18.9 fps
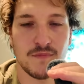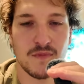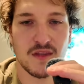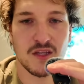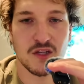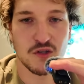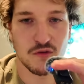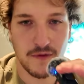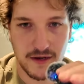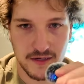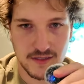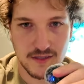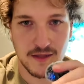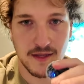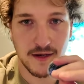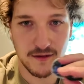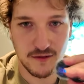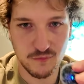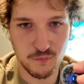the director
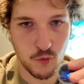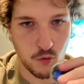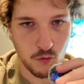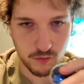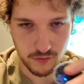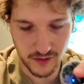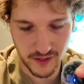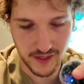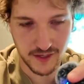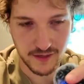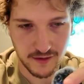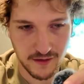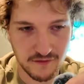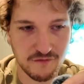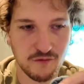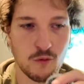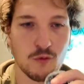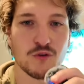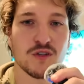that is Paul King,
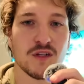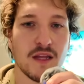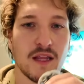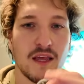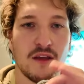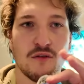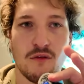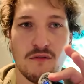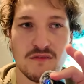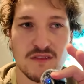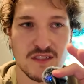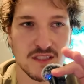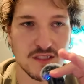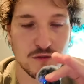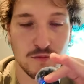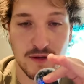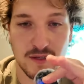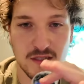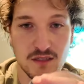unfortunately, who obviously
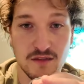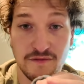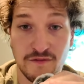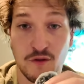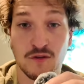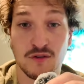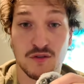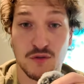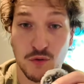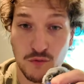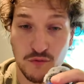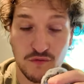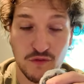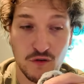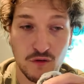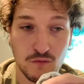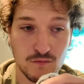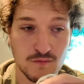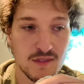directed the first two
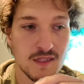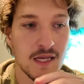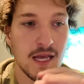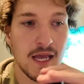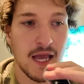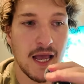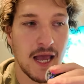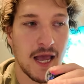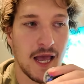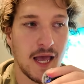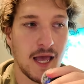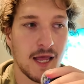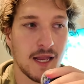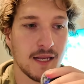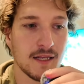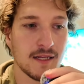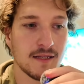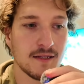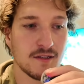films
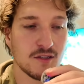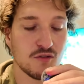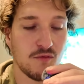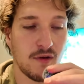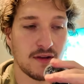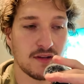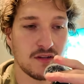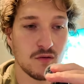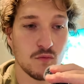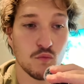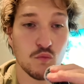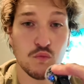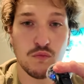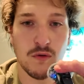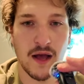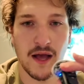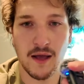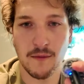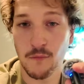and directed
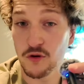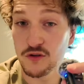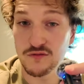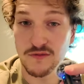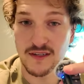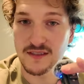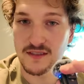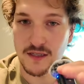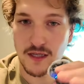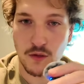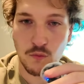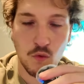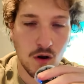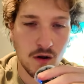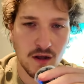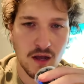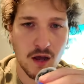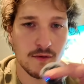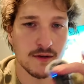most recently
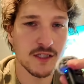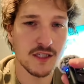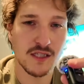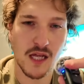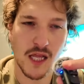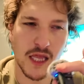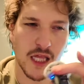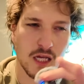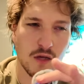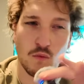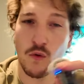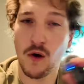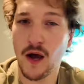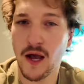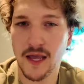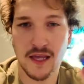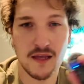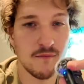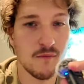Wonka, which is, I think,
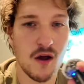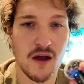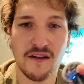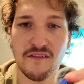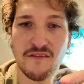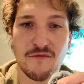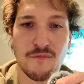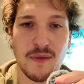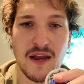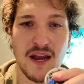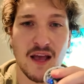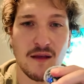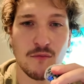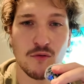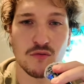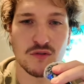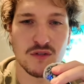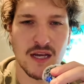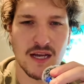why you might have been
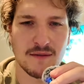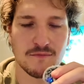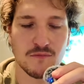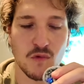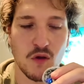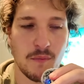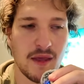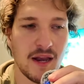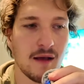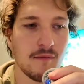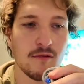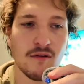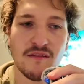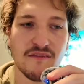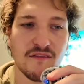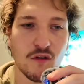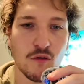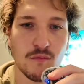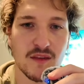able to, not been able to
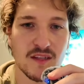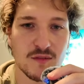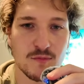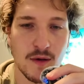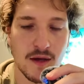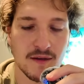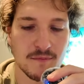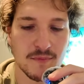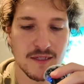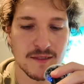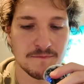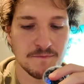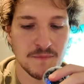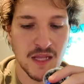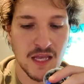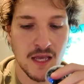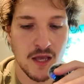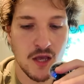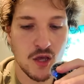film this one. But
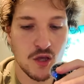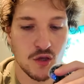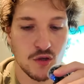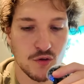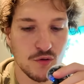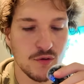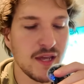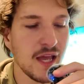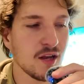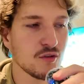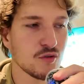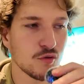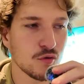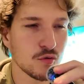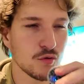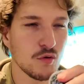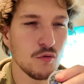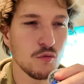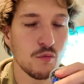you do get
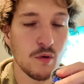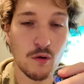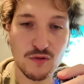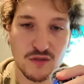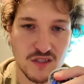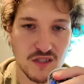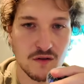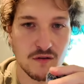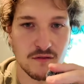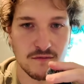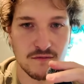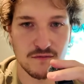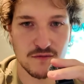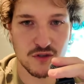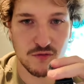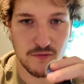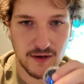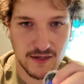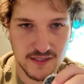Dougal Wilson
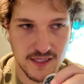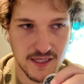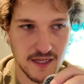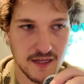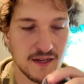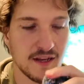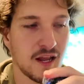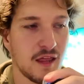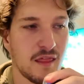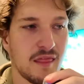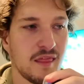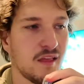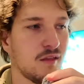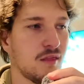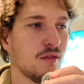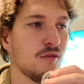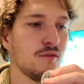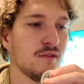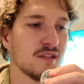directing it, and I
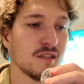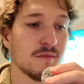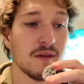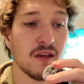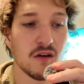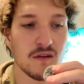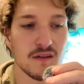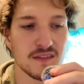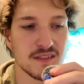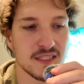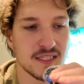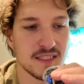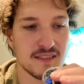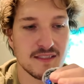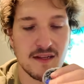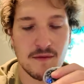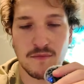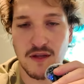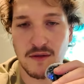thought, to be honest, he
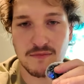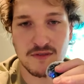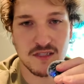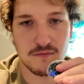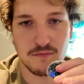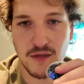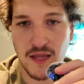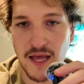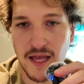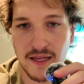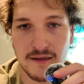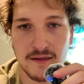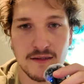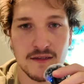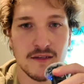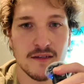stepped up to the plate.